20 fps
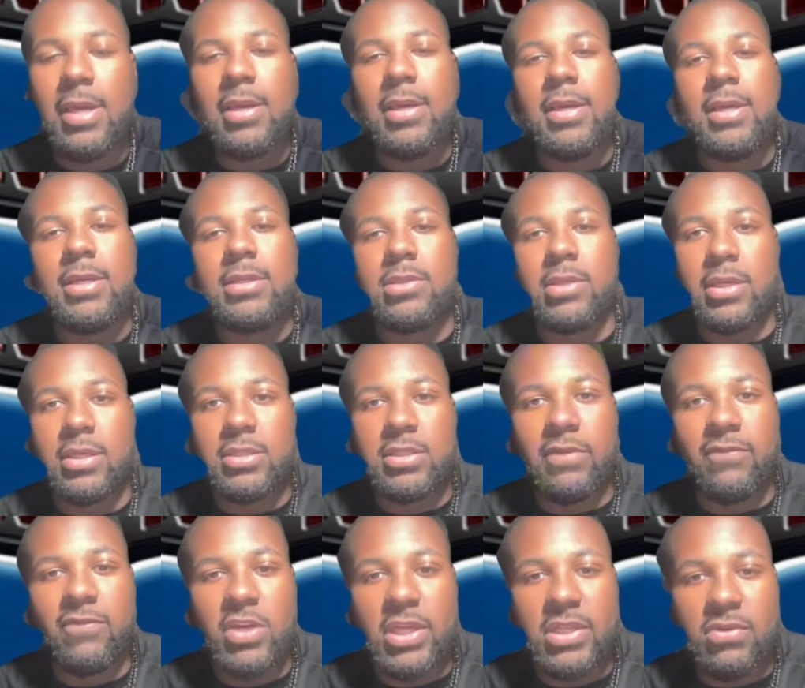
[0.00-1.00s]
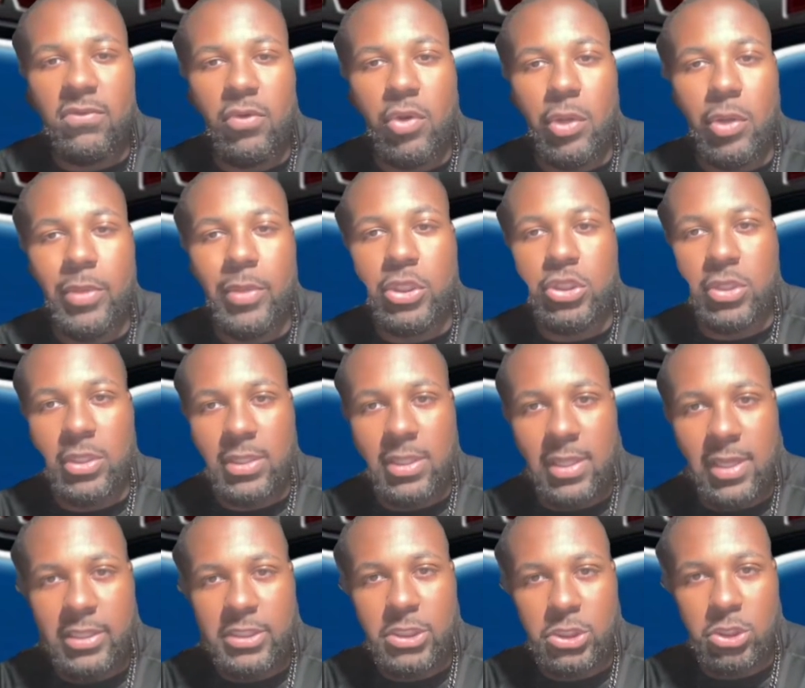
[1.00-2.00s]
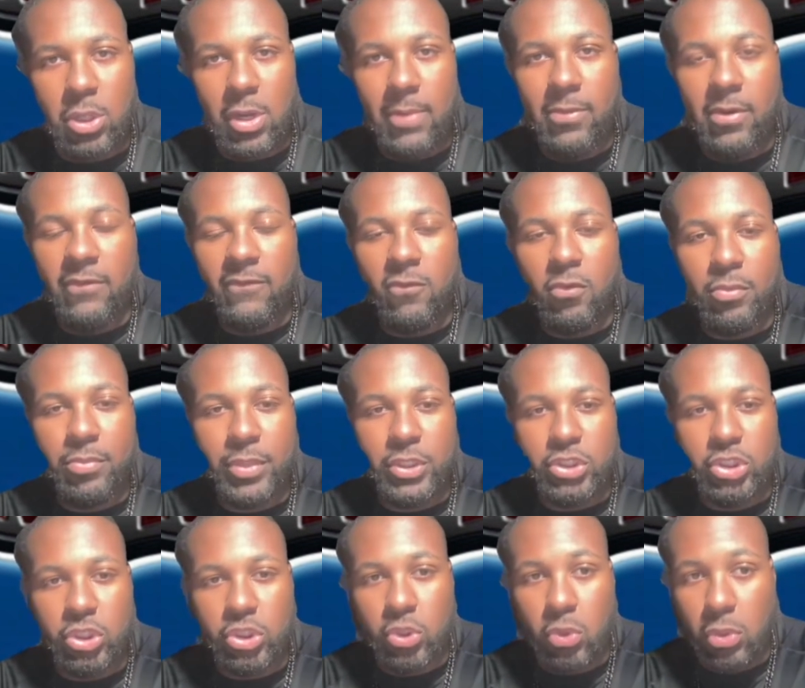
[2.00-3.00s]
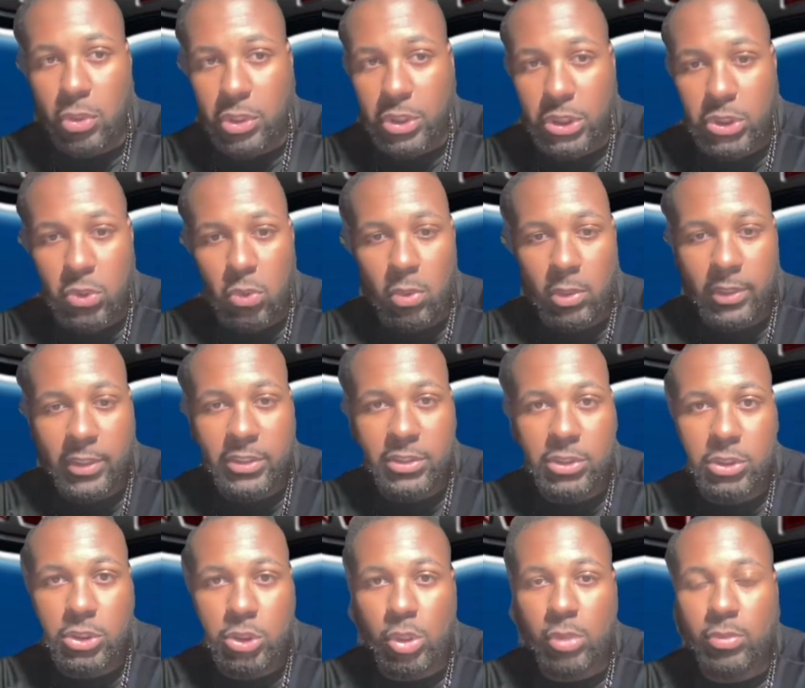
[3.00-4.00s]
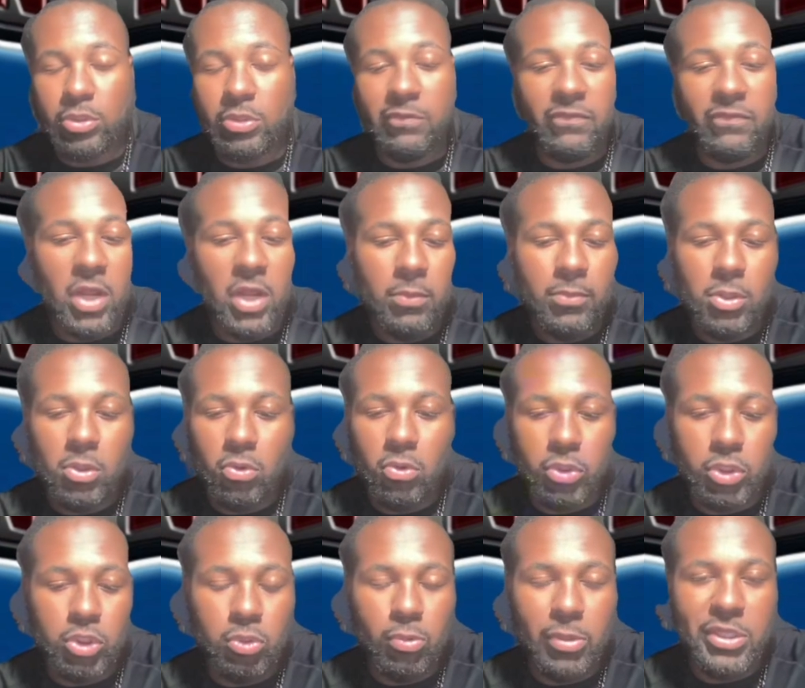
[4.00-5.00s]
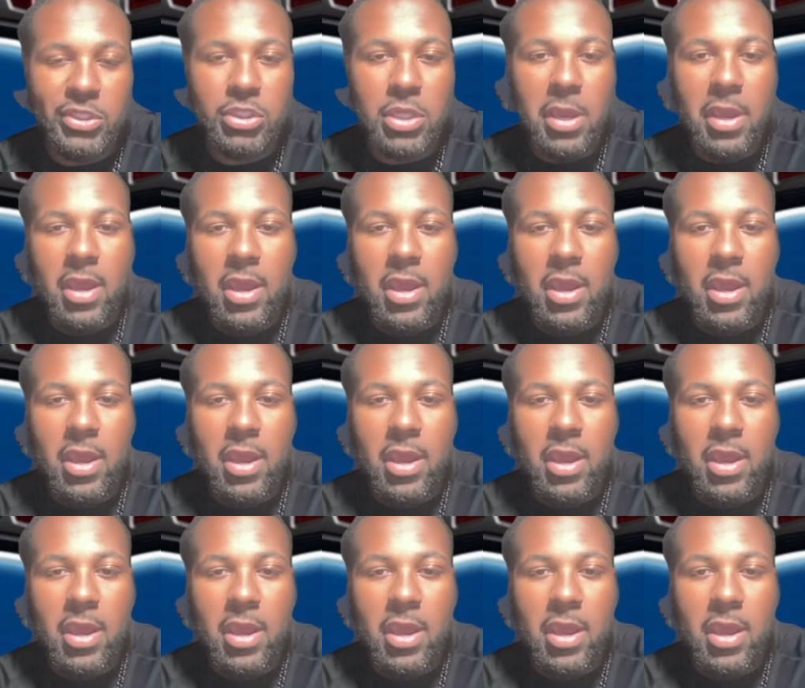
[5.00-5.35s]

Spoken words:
So like I said, if you got that already, make sure to hit the like, subscribe button for me. Make sure to join the Discord, link in the description. Follow me on Twitch.